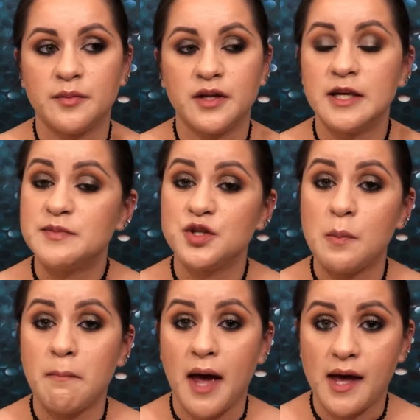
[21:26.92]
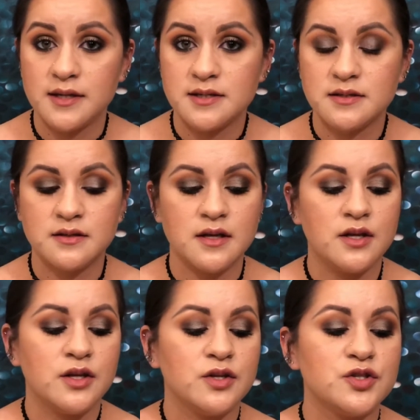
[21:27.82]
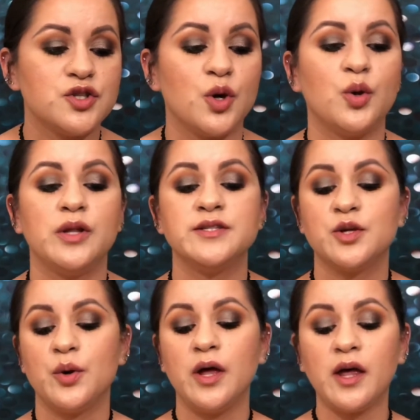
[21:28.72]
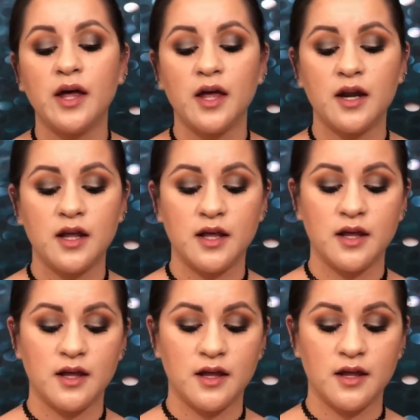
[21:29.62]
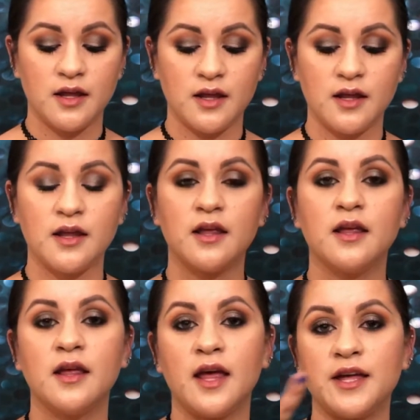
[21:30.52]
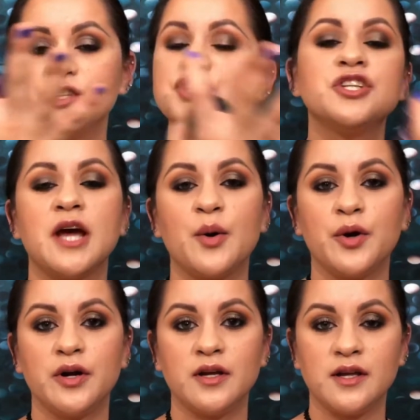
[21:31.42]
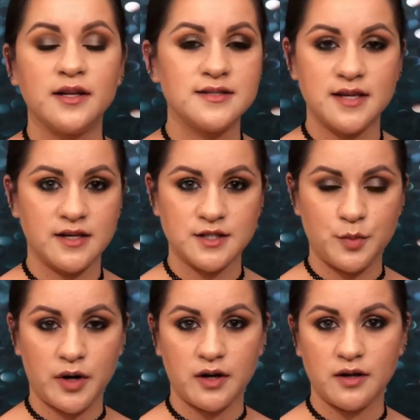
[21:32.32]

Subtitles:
keeps you matte. So let's go ahead and shower and setting spray.